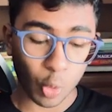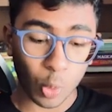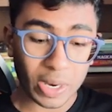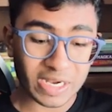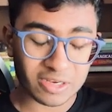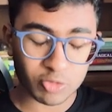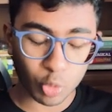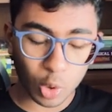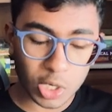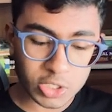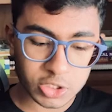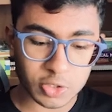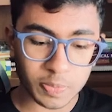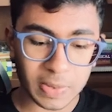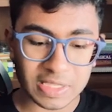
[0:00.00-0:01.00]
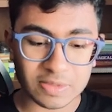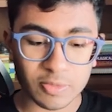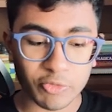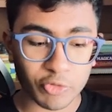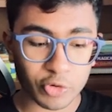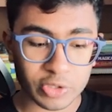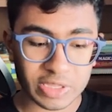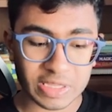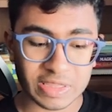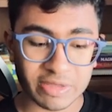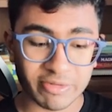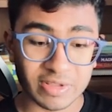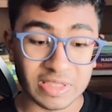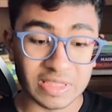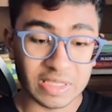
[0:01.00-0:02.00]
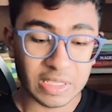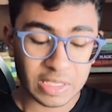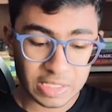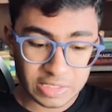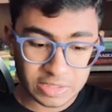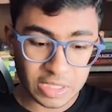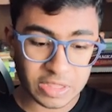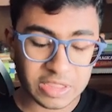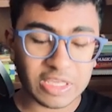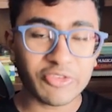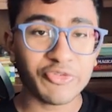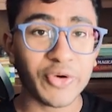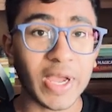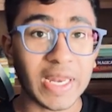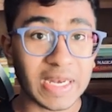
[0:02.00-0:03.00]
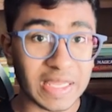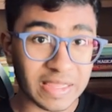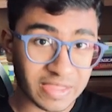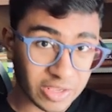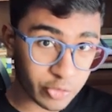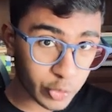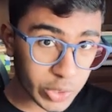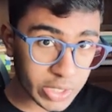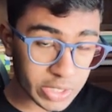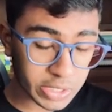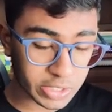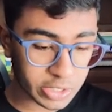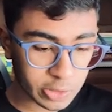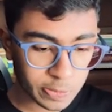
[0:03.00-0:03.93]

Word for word: white wants to play the move rook c seven. The c file is our weakness.